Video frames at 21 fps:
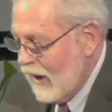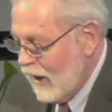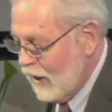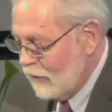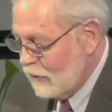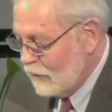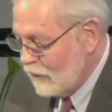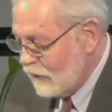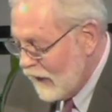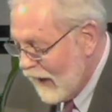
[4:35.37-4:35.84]

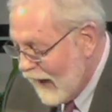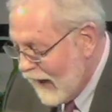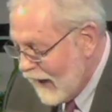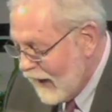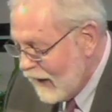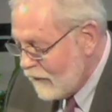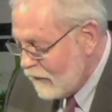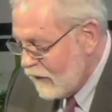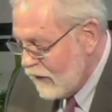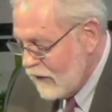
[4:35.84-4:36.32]
of
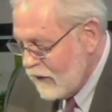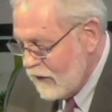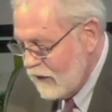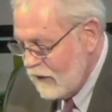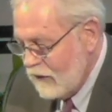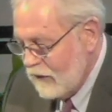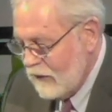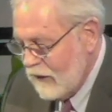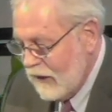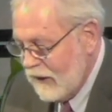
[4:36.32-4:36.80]
5
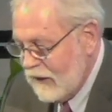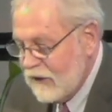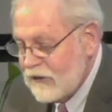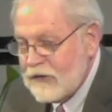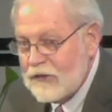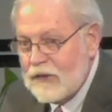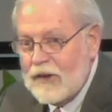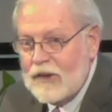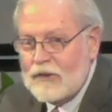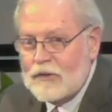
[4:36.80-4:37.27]

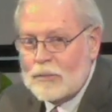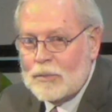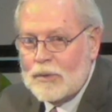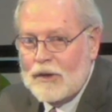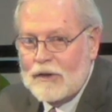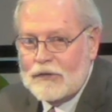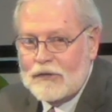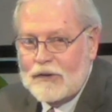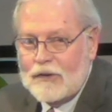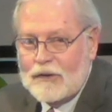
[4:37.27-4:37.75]
United States
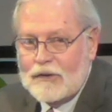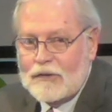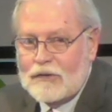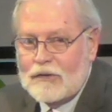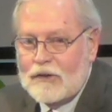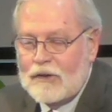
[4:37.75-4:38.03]
presidents,